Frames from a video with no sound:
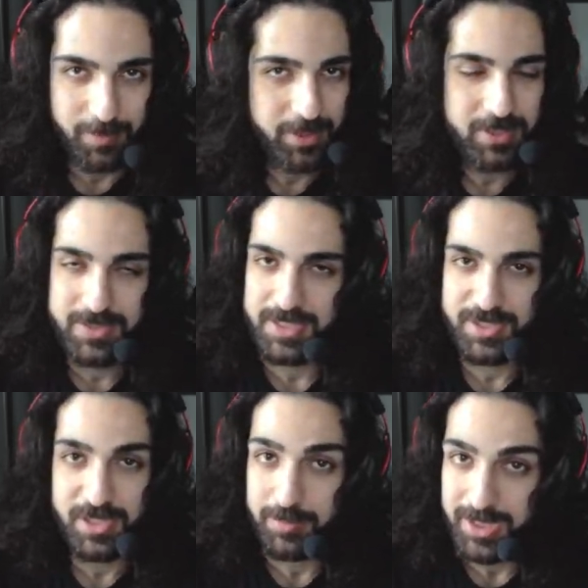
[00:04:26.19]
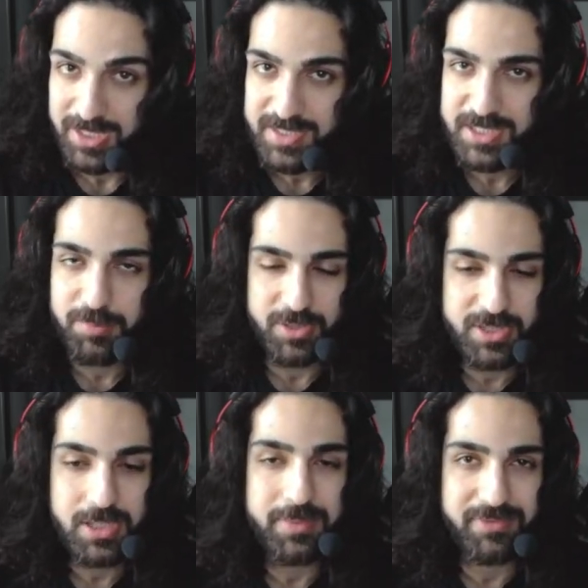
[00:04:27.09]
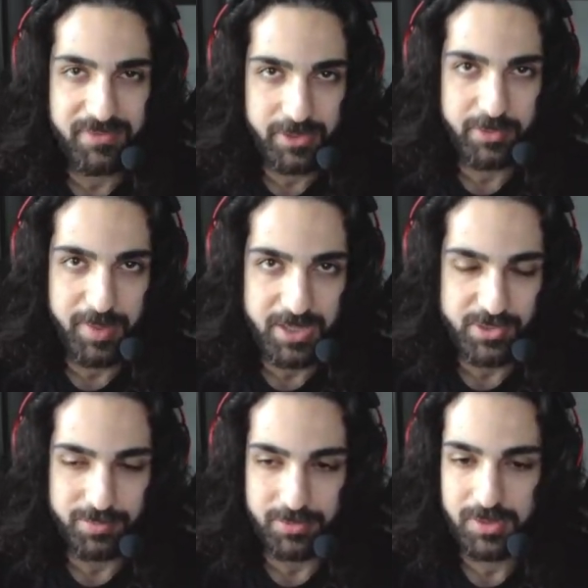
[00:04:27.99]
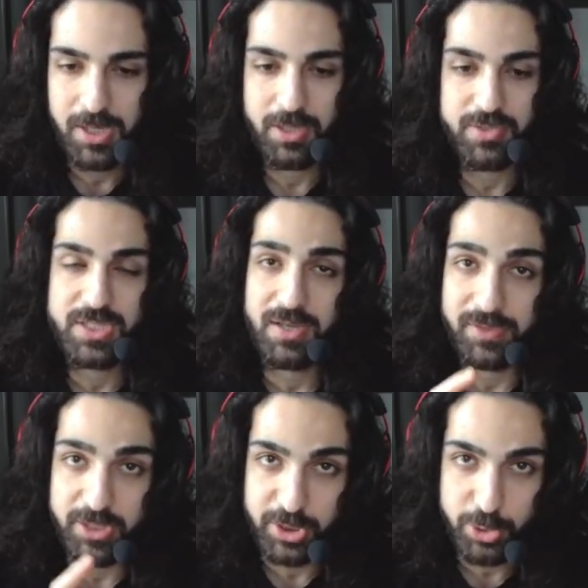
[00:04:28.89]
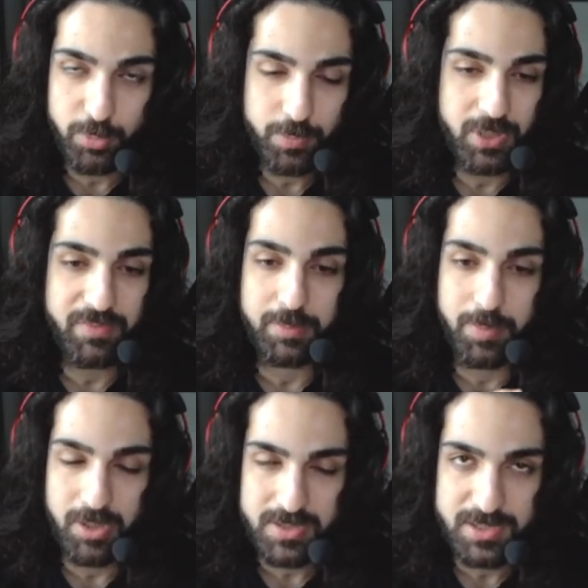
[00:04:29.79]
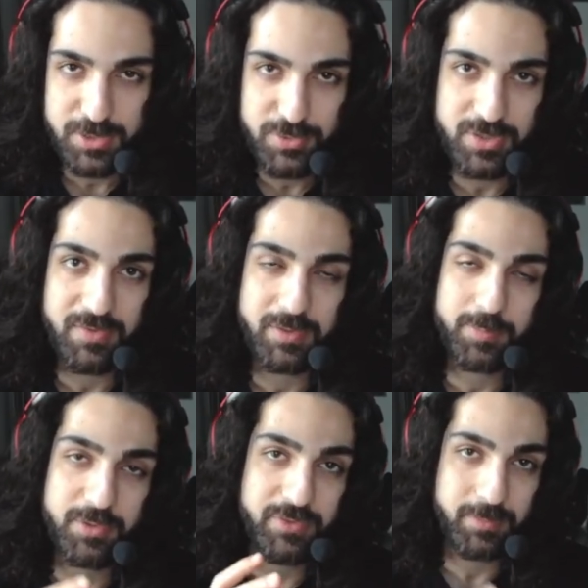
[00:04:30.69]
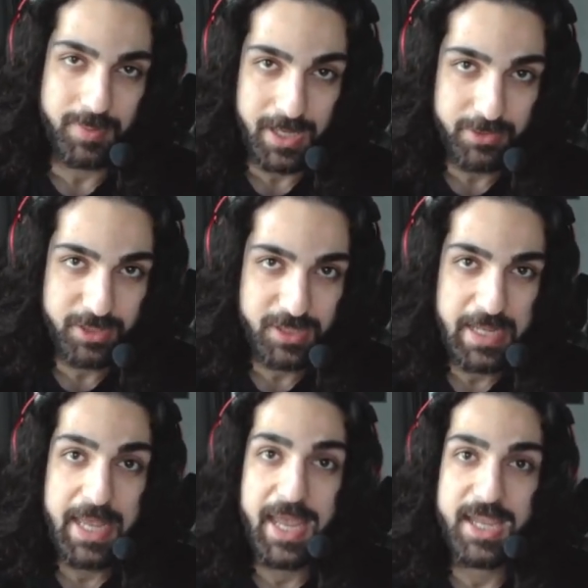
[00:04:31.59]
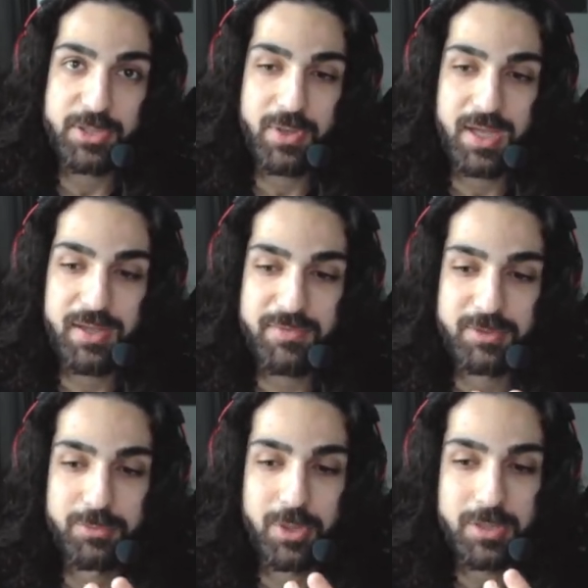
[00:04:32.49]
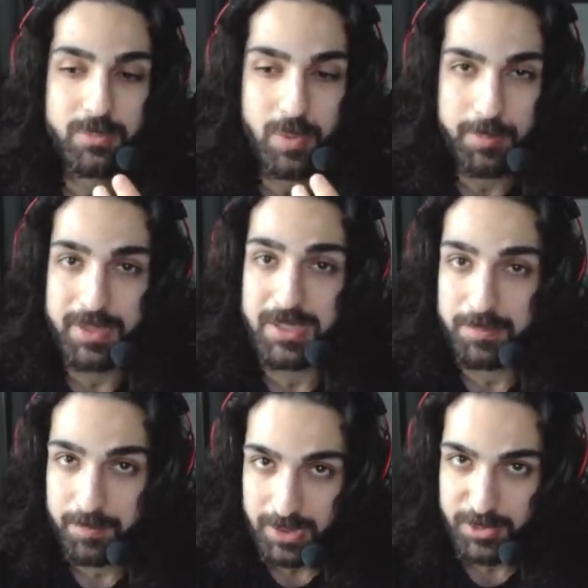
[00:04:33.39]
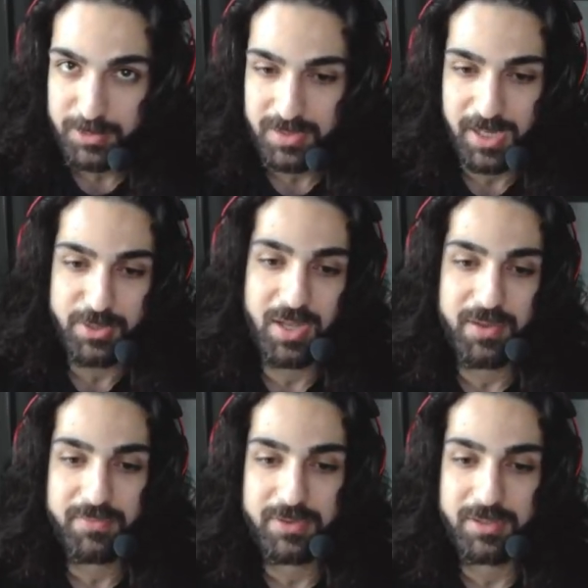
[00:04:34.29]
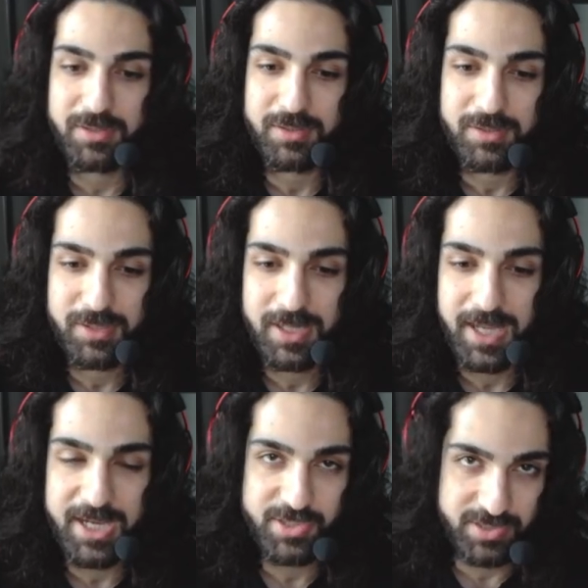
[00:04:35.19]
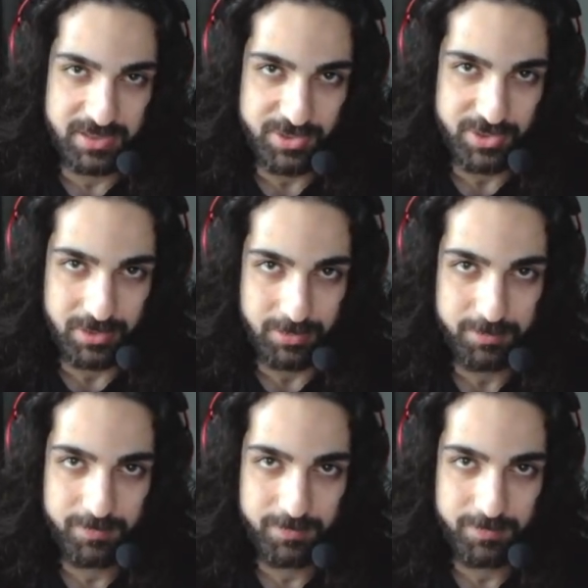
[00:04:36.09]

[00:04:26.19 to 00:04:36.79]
I'm not gonna say it's gonna be easy, but it's gonna be very manageable. Because you have the cube, you have the pulse cells, you have the perfect parry, and you have the right weapon and build, and you have the Aegis Legion arm.